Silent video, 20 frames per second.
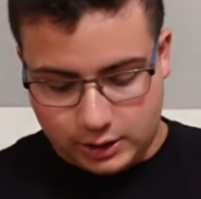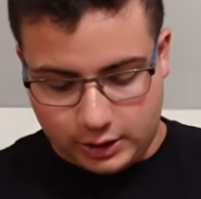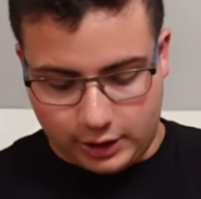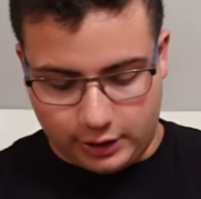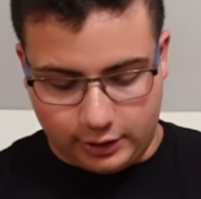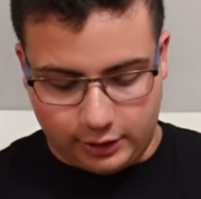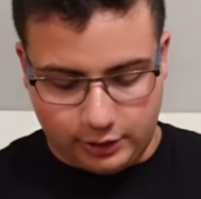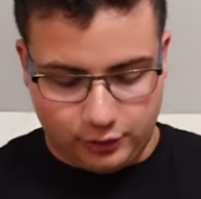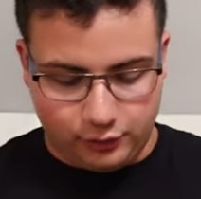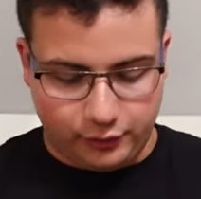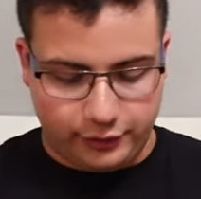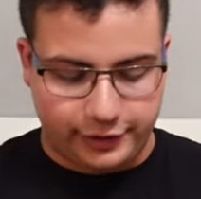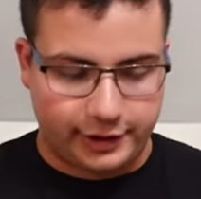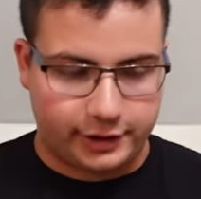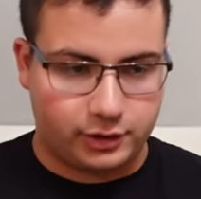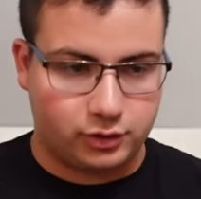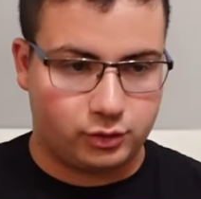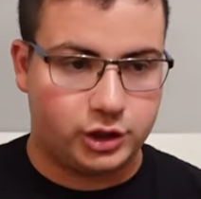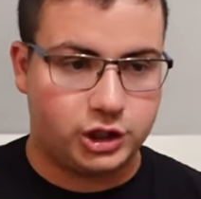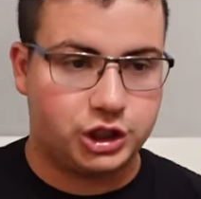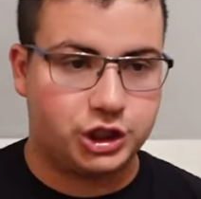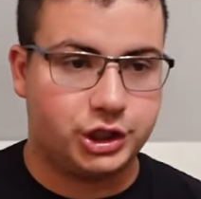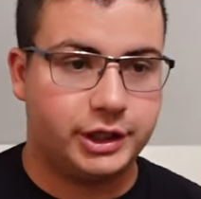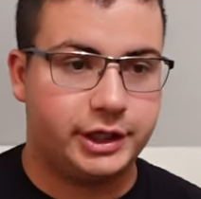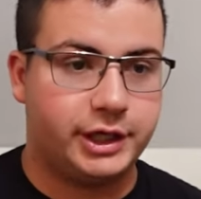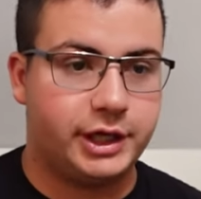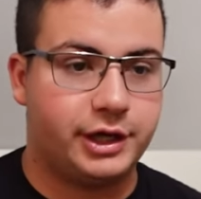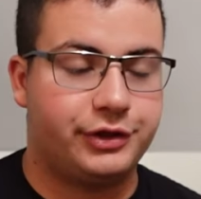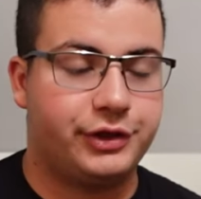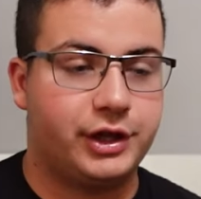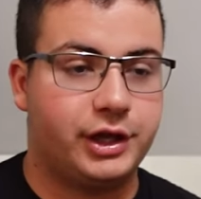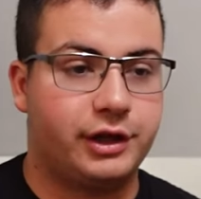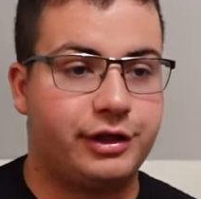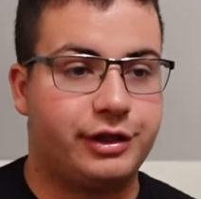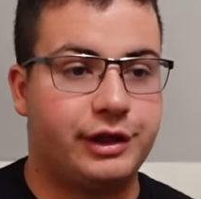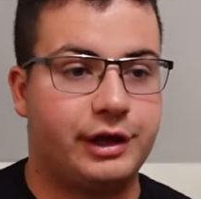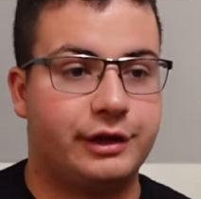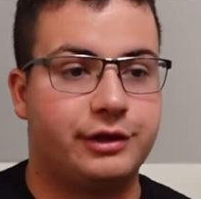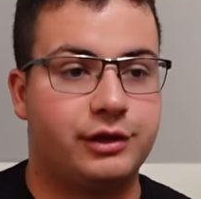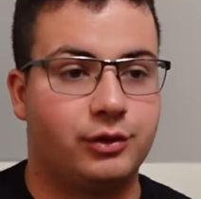it was like originally I think
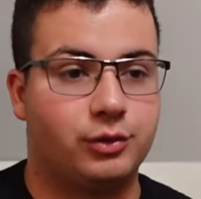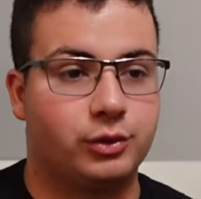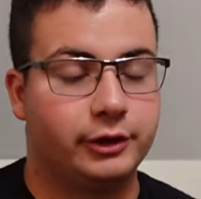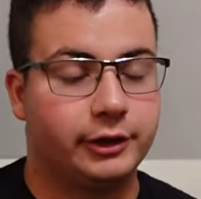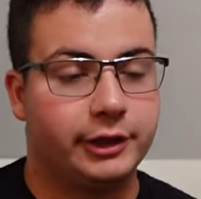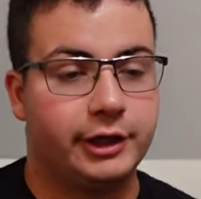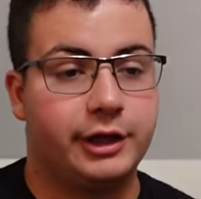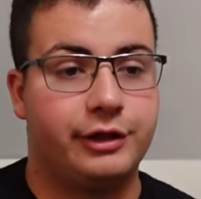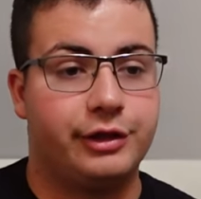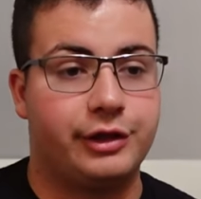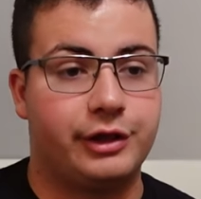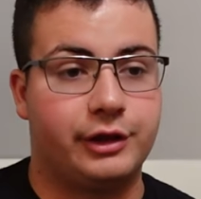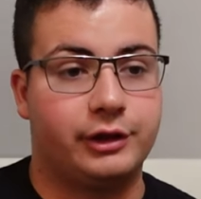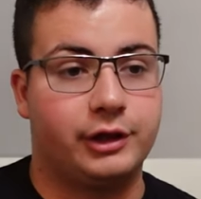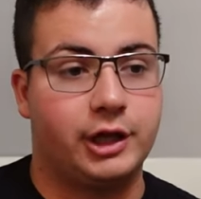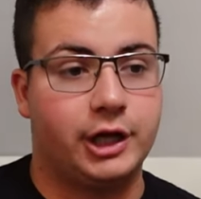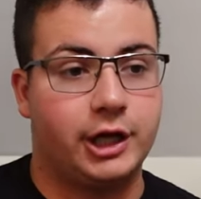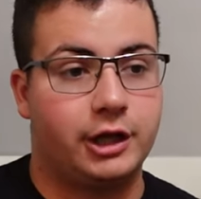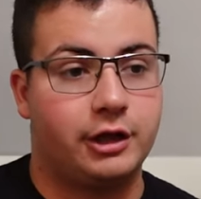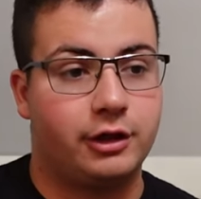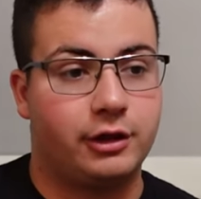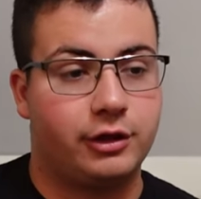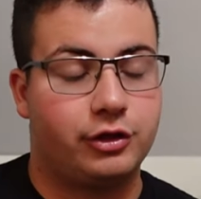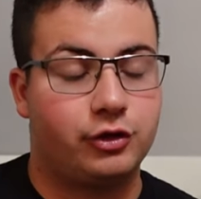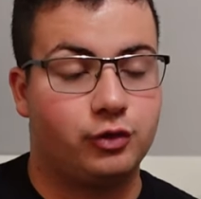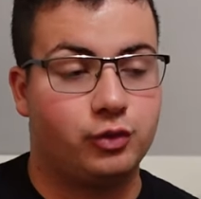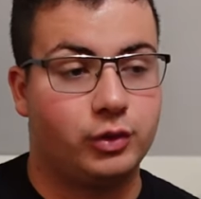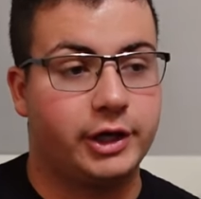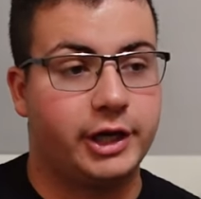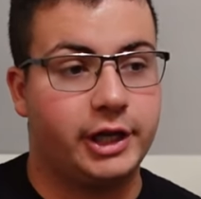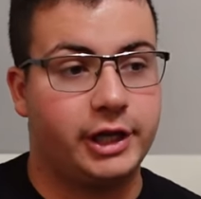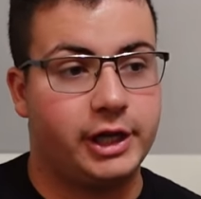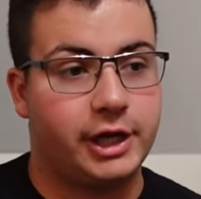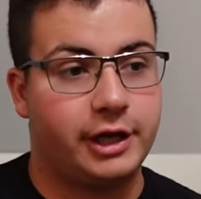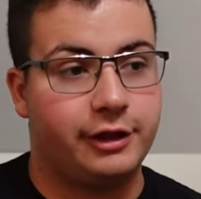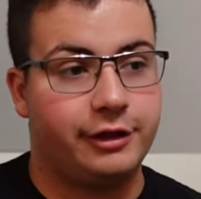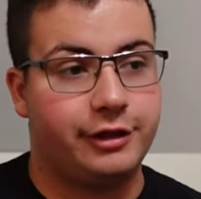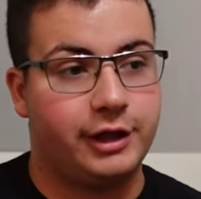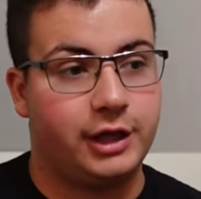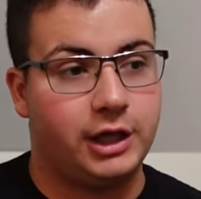set to release in like
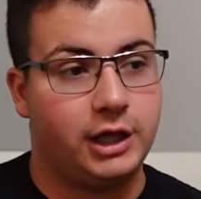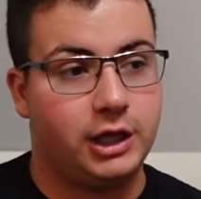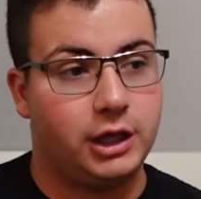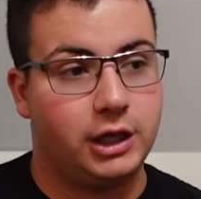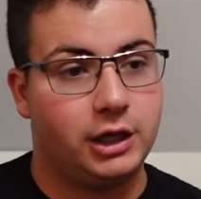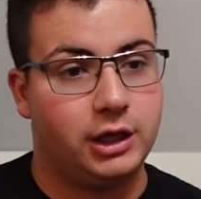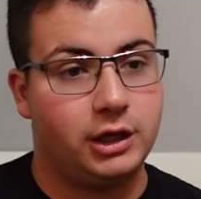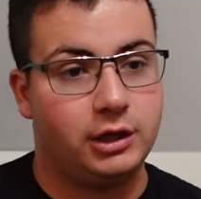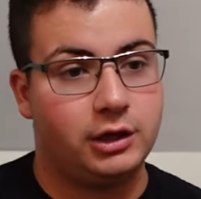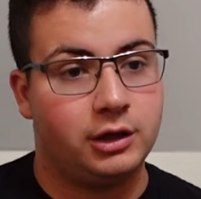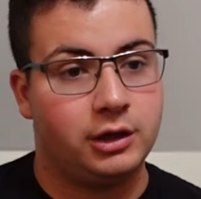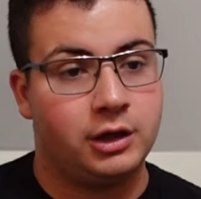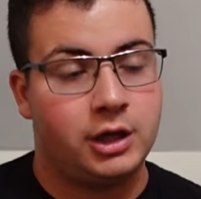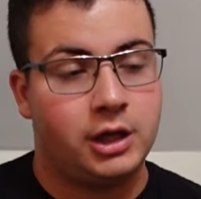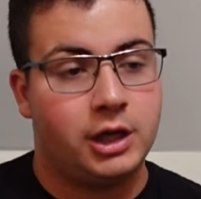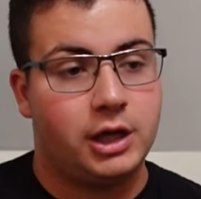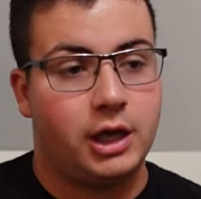2019,